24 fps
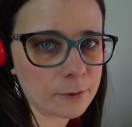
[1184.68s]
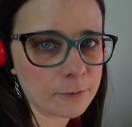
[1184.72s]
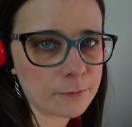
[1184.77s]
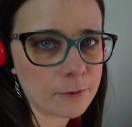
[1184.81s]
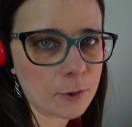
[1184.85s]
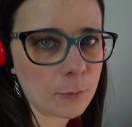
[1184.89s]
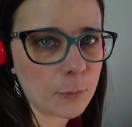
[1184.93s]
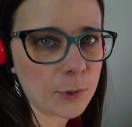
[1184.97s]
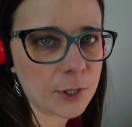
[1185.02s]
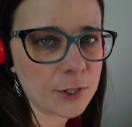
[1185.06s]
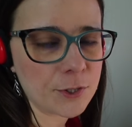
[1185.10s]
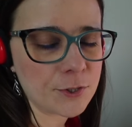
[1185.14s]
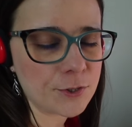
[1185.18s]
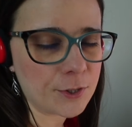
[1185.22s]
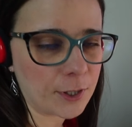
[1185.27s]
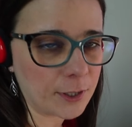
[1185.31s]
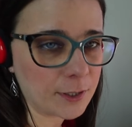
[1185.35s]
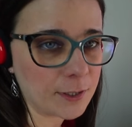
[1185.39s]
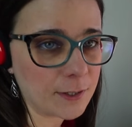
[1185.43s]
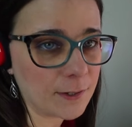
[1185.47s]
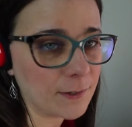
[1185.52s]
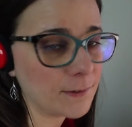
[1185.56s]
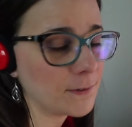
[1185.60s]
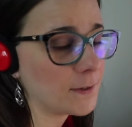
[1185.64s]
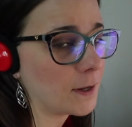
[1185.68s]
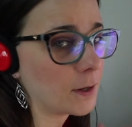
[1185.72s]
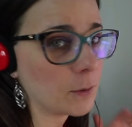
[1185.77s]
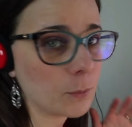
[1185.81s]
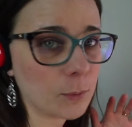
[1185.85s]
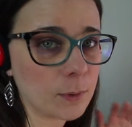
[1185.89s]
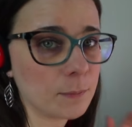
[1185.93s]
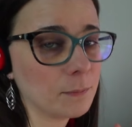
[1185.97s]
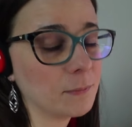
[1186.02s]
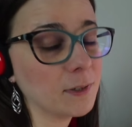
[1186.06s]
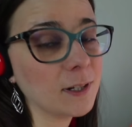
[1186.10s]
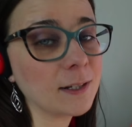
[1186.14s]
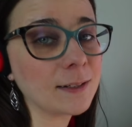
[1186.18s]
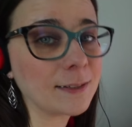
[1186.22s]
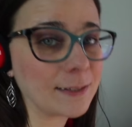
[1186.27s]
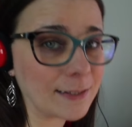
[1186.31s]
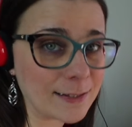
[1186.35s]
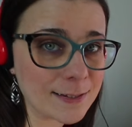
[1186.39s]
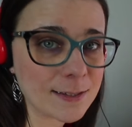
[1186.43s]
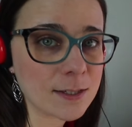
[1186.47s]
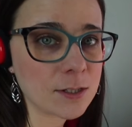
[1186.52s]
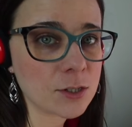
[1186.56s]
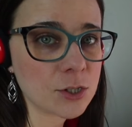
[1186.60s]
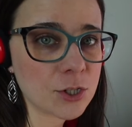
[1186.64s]
a few minutes trying to decide what I'm going to
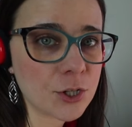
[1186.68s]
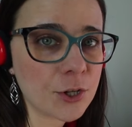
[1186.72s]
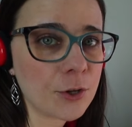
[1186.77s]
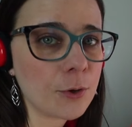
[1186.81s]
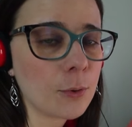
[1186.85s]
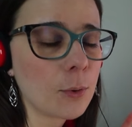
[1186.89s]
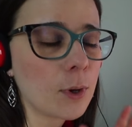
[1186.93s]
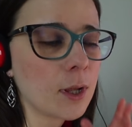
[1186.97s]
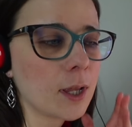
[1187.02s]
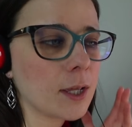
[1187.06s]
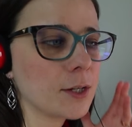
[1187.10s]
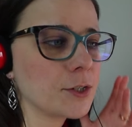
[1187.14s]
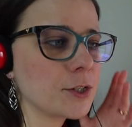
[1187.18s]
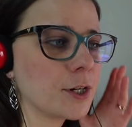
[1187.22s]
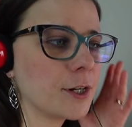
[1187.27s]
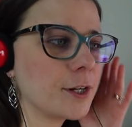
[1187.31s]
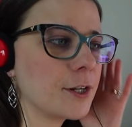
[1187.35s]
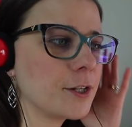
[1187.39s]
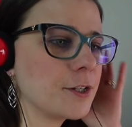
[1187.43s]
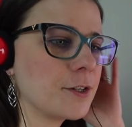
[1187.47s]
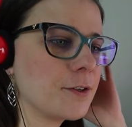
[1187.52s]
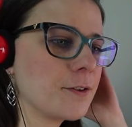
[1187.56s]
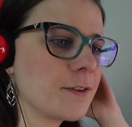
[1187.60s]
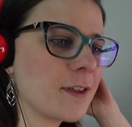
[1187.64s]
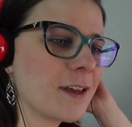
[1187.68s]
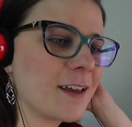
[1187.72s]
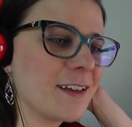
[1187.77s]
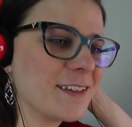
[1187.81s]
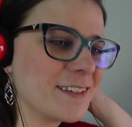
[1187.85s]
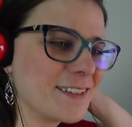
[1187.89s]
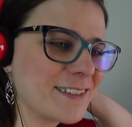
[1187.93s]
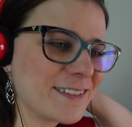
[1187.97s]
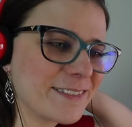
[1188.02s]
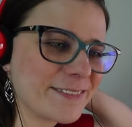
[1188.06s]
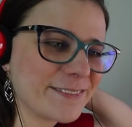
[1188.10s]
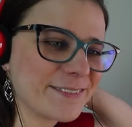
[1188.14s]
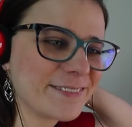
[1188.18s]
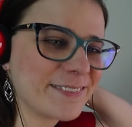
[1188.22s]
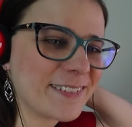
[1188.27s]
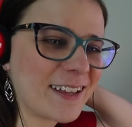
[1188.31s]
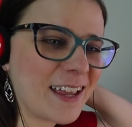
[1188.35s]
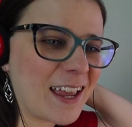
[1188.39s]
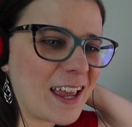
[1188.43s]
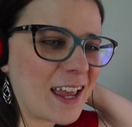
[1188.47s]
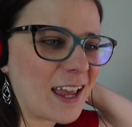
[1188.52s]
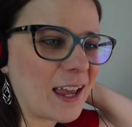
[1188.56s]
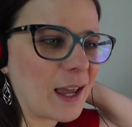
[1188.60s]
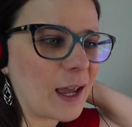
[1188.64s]
listen to while I try to do this.
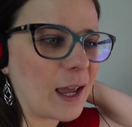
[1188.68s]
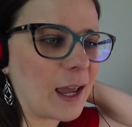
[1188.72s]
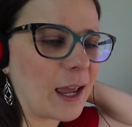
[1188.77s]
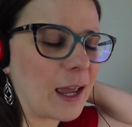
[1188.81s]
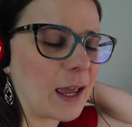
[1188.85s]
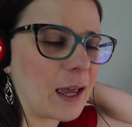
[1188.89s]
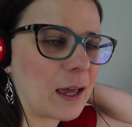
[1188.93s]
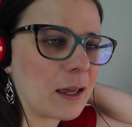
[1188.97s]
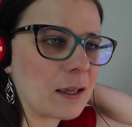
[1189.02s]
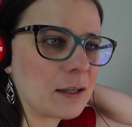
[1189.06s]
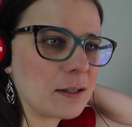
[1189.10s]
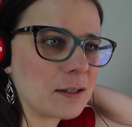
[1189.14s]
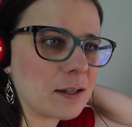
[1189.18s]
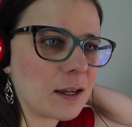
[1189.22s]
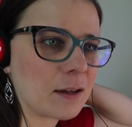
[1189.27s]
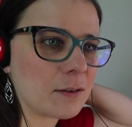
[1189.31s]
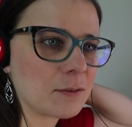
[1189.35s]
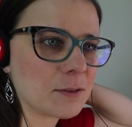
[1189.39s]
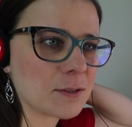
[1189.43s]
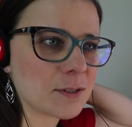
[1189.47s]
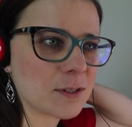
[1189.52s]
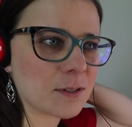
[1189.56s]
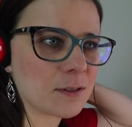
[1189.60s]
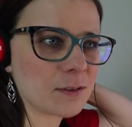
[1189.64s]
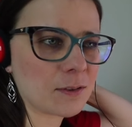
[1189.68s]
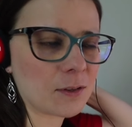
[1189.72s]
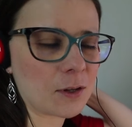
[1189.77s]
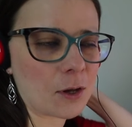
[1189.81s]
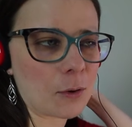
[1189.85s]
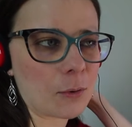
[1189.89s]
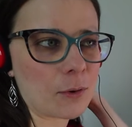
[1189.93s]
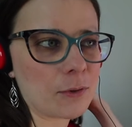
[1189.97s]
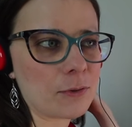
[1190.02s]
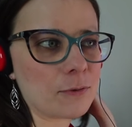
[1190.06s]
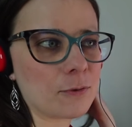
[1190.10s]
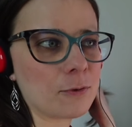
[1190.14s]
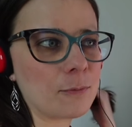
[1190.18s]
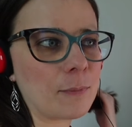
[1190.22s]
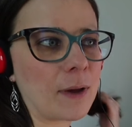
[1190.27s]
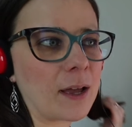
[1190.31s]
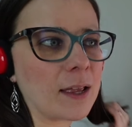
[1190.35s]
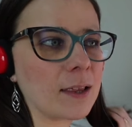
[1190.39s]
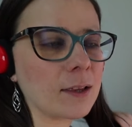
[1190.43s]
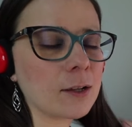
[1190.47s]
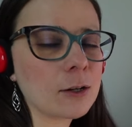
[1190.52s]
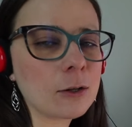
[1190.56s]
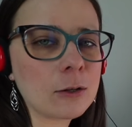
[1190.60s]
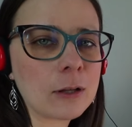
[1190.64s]
And I was going through
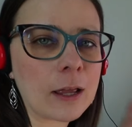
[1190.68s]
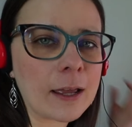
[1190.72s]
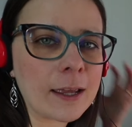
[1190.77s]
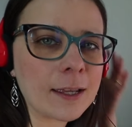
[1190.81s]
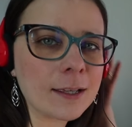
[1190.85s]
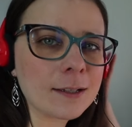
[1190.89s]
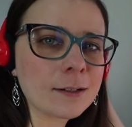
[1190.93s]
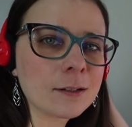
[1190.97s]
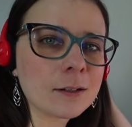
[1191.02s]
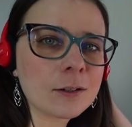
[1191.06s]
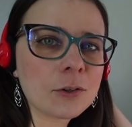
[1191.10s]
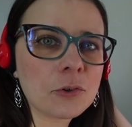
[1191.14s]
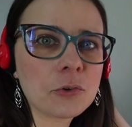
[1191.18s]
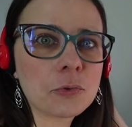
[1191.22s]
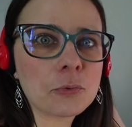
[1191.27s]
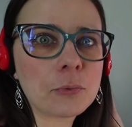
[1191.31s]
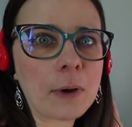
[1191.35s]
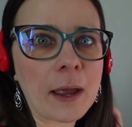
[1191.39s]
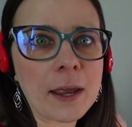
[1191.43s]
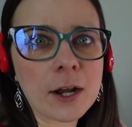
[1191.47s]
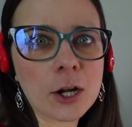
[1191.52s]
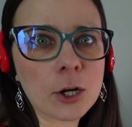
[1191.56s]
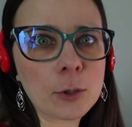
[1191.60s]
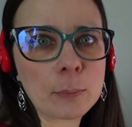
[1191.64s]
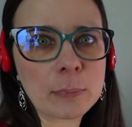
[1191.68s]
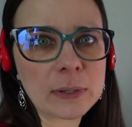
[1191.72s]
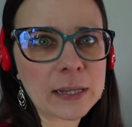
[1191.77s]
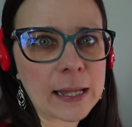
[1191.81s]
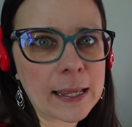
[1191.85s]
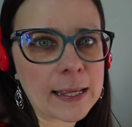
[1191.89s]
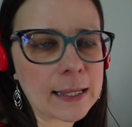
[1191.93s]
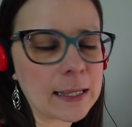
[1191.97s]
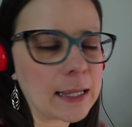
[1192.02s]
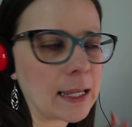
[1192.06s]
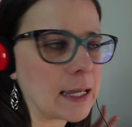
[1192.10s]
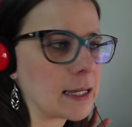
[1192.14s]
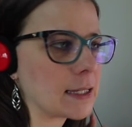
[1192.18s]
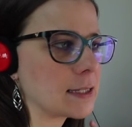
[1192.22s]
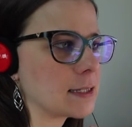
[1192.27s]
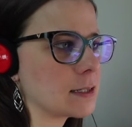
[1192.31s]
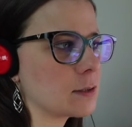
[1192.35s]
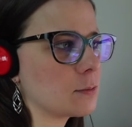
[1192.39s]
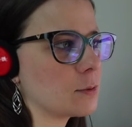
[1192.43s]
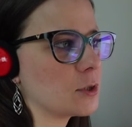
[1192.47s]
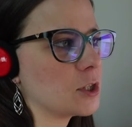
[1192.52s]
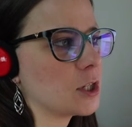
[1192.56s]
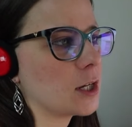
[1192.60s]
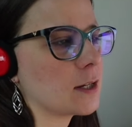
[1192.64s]
my little, like, writer
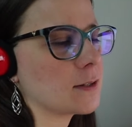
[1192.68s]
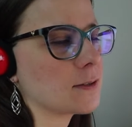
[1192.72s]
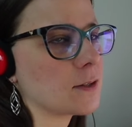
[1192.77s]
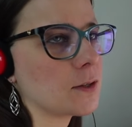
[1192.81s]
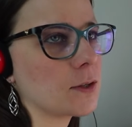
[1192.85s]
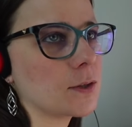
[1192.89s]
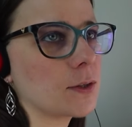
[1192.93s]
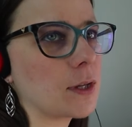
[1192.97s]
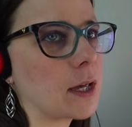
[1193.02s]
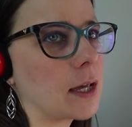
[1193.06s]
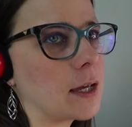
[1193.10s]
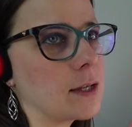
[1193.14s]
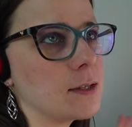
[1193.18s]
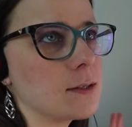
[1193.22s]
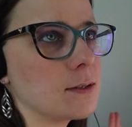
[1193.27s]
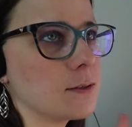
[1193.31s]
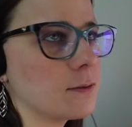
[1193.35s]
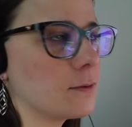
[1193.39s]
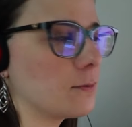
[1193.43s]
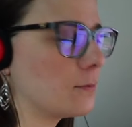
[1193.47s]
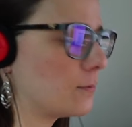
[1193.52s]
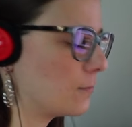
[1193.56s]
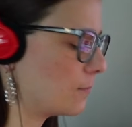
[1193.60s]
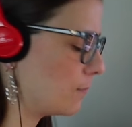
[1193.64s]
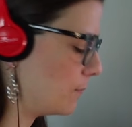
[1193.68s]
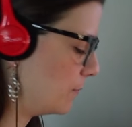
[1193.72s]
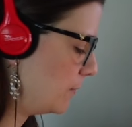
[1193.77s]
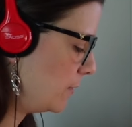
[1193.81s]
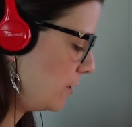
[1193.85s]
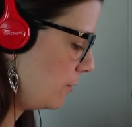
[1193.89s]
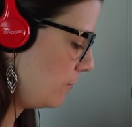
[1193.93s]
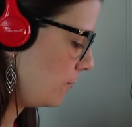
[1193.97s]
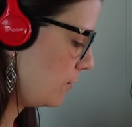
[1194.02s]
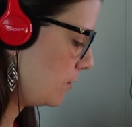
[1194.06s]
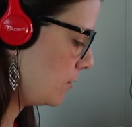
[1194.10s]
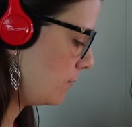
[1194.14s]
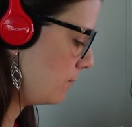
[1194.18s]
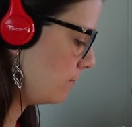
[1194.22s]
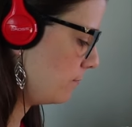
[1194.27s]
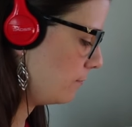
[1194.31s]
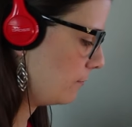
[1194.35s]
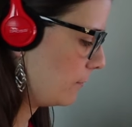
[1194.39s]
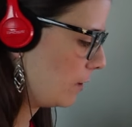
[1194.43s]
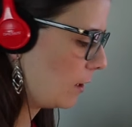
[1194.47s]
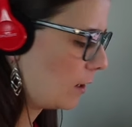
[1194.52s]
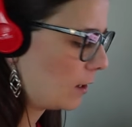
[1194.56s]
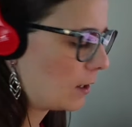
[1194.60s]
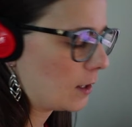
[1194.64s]
playlist, which has all kinds of different
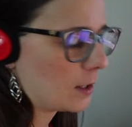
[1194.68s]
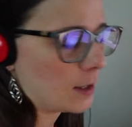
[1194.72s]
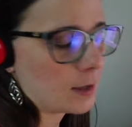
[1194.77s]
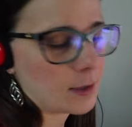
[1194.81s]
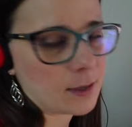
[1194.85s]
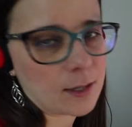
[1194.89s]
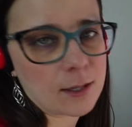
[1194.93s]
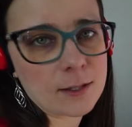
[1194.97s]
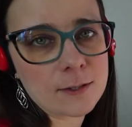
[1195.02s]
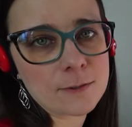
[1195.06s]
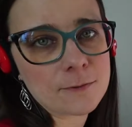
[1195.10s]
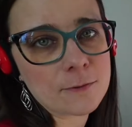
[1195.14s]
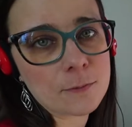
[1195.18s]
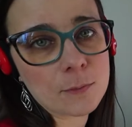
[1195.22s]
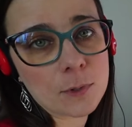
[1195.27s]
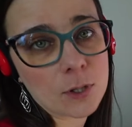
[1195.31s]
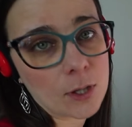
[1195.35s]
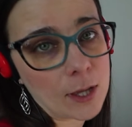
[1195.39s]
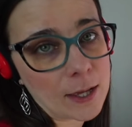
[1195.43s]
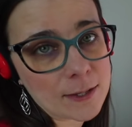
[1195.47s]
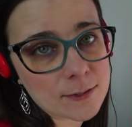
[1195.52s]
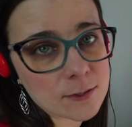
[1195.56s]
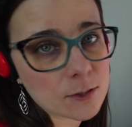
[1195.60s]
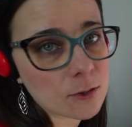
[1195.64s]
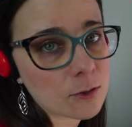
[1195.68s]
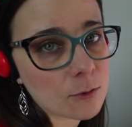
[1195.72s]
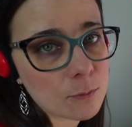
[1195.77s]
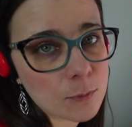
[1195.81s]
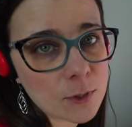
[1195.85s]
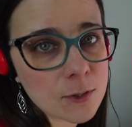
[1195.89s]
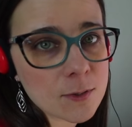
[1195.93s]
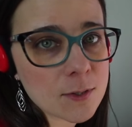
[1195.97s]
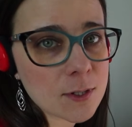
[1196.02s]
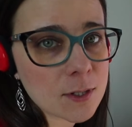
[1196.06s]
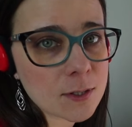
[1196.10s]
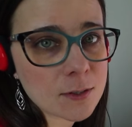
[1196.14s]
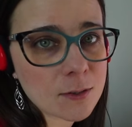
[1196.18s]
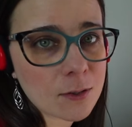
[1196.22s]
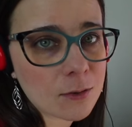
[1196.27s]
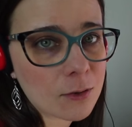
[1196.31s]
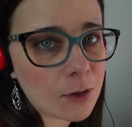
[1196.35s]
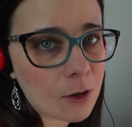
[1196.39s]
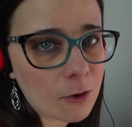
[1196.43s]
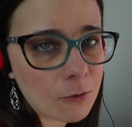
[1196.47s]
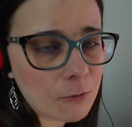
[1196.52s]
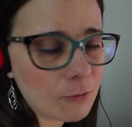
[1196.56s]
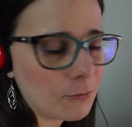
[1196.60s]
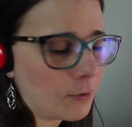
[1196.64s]
things from classical music to
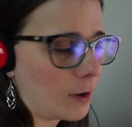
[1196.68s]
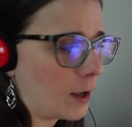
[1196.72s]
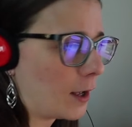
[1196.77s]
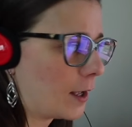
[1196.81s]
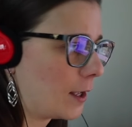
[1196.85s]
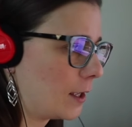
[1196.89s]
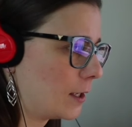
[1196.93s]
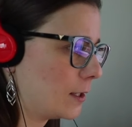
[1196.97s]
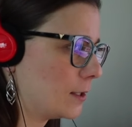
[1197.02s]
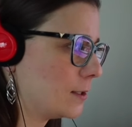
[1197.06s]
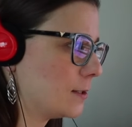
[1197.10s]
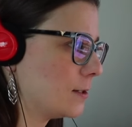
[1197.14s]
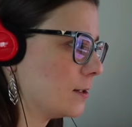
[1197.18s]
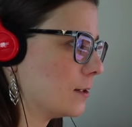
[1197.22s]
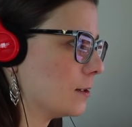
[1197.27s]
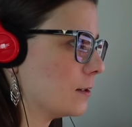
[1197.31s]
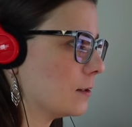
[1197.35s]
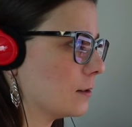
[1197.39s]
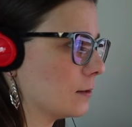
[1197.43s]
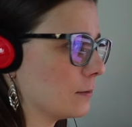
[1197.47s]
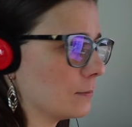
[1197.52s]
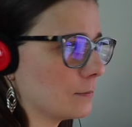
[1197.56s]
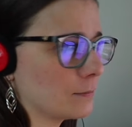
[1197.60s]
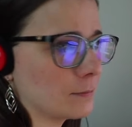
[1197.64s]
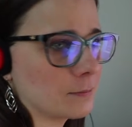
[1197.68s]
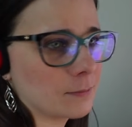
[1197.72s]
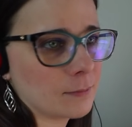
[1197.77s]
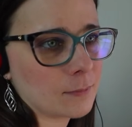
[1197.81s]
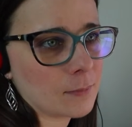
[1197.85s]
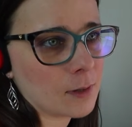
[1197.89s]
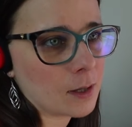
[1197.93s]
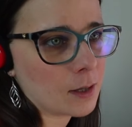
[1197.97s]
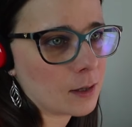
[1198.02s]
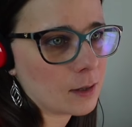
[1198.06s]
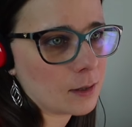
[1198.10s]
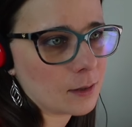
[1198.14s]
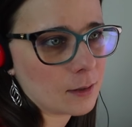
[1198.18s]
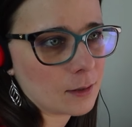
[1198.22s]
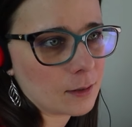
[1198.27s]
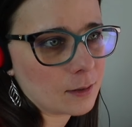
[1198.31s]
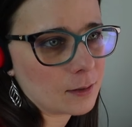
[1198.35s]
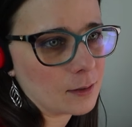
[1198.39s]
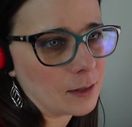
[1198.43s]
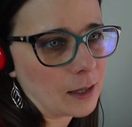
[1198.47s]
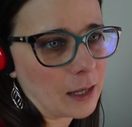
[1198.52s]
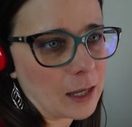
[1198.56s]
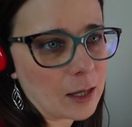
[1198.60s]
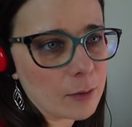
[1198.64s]
lo-fi to
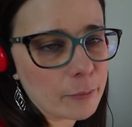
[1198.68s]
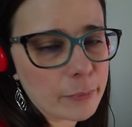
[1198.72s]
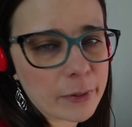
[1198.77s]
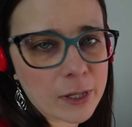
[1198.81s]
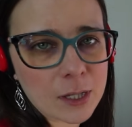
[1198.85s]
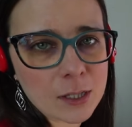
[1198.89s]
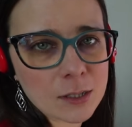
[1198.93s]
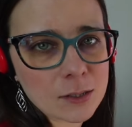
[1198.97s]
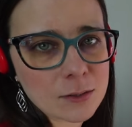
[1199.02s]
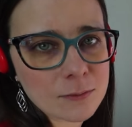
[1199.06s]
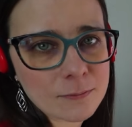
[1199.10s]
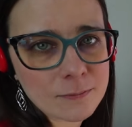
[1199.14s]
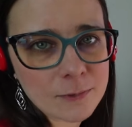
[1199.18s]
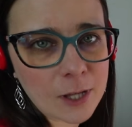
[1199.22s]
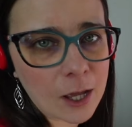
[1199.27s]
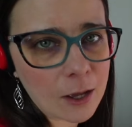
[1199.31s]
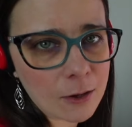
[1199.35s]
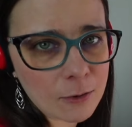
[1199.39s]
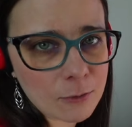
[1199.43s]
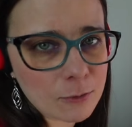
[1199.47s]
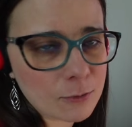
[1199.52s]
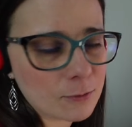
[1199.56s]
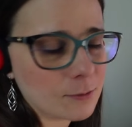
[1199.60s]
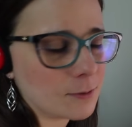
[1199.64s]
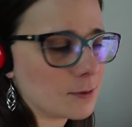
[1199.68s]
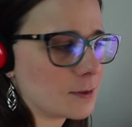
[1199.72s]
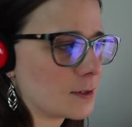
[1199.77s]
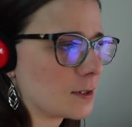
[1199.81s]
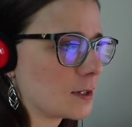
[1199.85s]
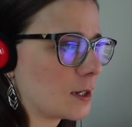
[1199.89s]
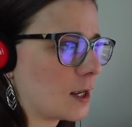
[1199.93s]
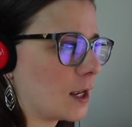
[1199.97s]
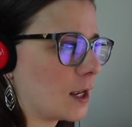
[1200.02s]
ambient tones,